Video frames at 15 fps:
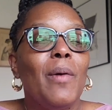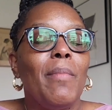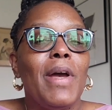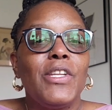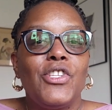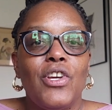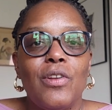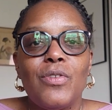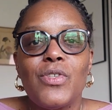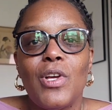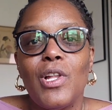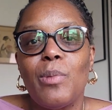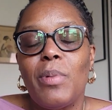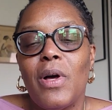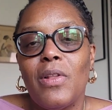My channel is
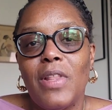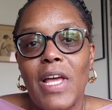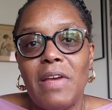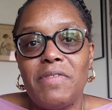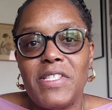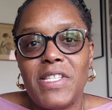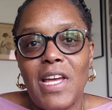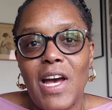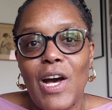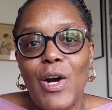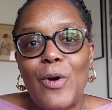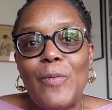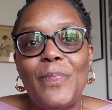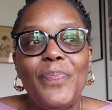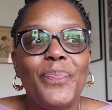all about
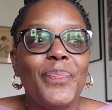lifestyle,